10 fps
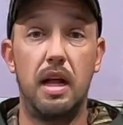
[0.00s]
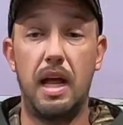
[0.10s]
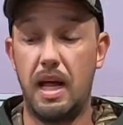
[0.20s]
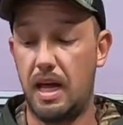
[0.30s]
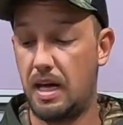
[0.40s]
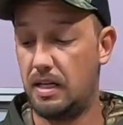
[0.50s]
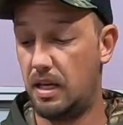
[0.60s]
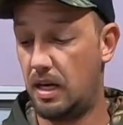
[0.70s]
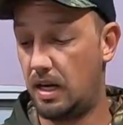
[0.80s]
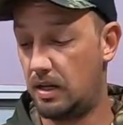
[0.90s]
and
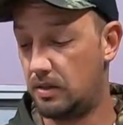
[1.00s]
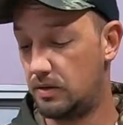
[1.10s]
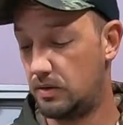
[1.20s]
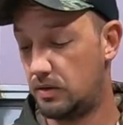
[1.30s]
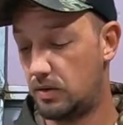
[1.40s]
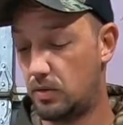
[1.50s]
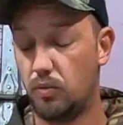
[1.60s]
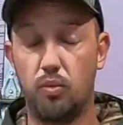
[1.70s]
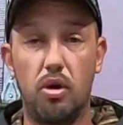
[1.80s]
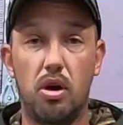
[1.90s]

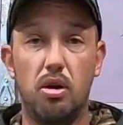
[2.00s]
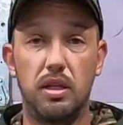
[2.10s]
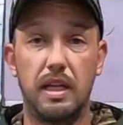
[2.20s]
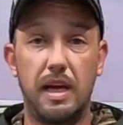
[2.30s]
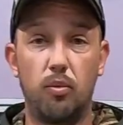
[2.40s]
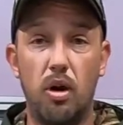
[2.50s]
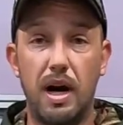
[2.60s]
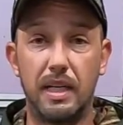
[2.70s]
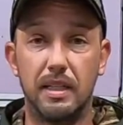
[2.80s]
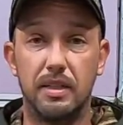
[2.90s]
what all do they
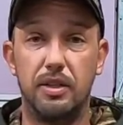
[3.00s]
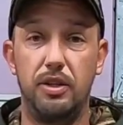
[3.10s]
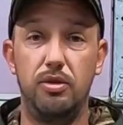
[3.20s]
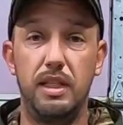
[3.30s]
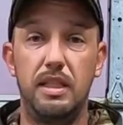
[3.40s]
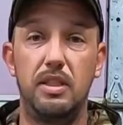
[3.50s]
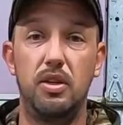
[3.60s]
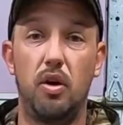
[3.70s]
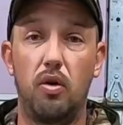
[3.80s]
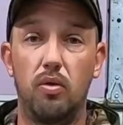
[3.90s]
want. You need to
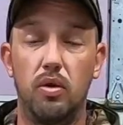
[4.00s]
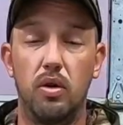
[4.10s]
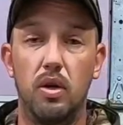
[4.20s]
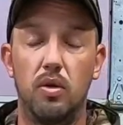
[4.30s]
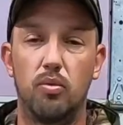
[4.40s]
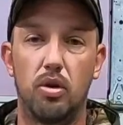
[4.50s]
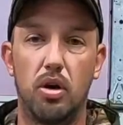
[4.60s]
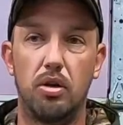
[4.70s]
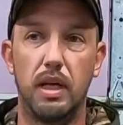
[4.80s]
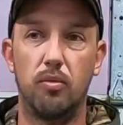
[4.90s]
know what
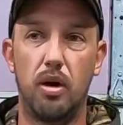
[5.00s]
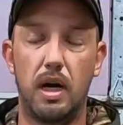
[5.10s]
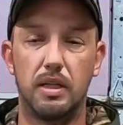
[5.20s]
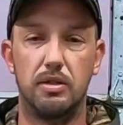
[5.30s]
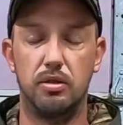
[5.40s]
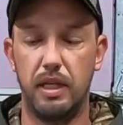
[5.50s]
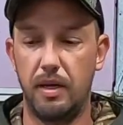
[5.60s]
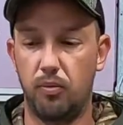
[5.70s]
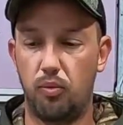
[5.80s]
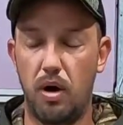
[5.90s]
all they want. Do
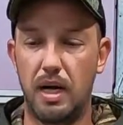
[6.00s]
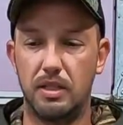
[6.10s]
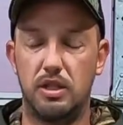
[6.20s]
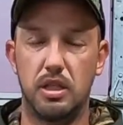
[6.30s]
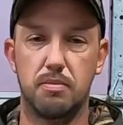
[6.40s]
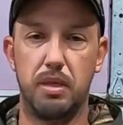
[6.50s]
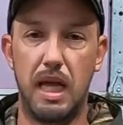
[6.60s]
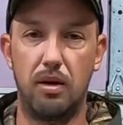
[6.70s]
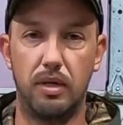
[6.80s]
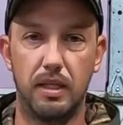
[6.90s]
they want just
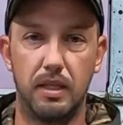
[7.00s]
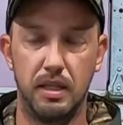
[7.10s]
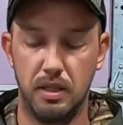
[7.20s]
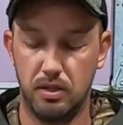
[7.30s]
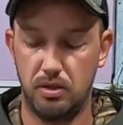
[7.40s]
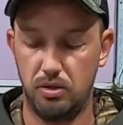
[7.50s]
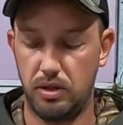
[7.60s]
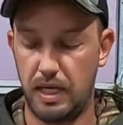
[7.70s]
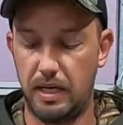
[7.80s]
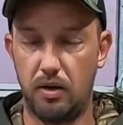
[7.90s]
plowing? Do
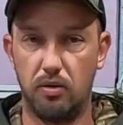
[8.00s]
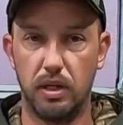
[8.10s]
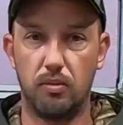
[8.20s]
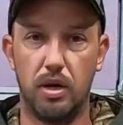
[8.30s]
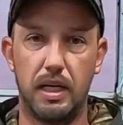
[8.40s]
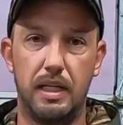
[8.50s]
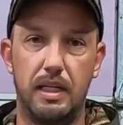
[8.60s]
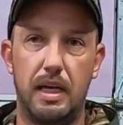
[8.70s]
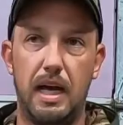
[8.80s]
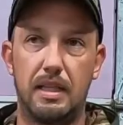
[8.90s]
they only want it
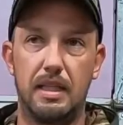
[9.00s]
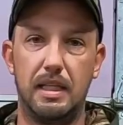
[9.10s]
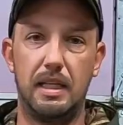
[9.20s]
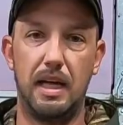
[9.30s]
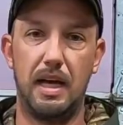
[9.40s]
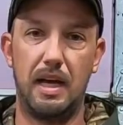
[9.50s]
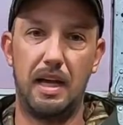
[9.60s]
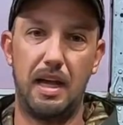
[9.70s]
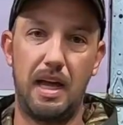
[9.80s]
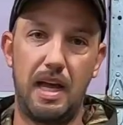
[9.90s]
at the
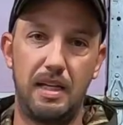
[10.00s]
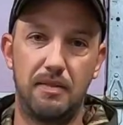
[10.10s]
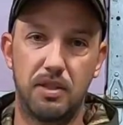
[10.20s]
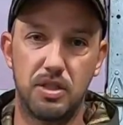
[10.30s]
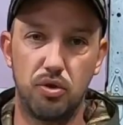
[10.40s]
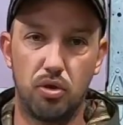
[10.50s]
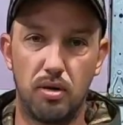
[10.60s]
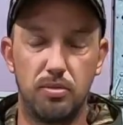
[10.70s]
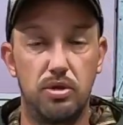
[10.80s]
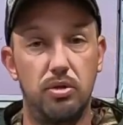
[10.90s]
end of a
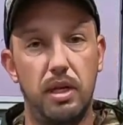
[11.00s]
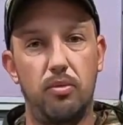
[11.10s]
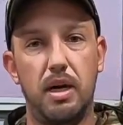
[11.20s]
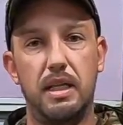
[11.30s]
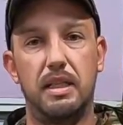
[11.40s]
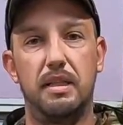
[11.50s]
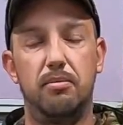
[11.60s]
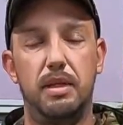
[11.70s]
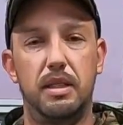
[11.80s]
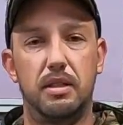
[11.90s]
storm? Do they want it in the
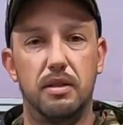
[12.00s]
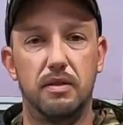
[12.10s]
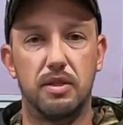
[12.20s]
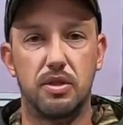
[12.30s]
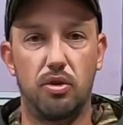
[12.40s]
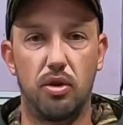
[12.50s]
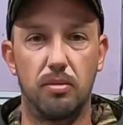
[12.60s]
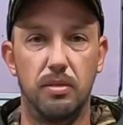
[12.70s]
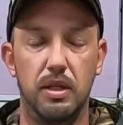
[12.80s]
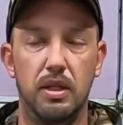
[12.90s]
middle of the storm?